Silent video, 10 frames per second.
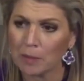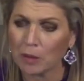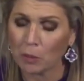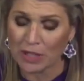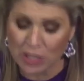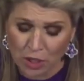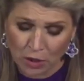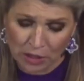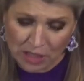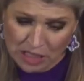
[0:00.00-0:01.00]
Western
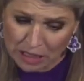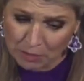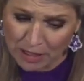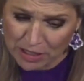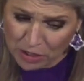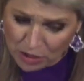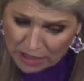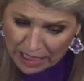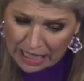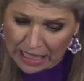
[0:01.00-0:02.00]
Union is here present
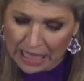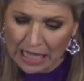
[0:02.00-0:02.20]
today,